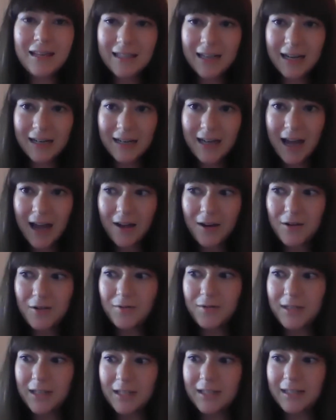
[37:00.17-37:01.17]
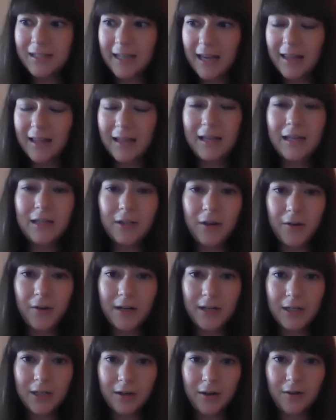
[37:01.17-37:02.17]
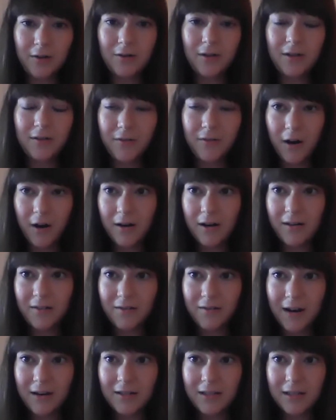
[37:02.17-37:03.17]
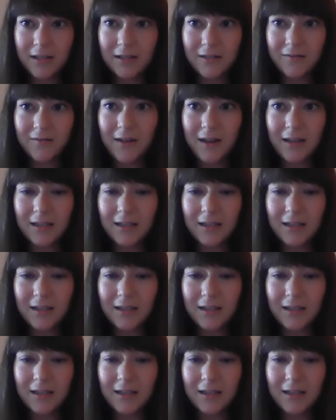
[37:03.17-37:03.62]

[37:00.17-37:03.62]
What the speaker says: Netanyahu did say that he's going to go to the Foreign Affairs and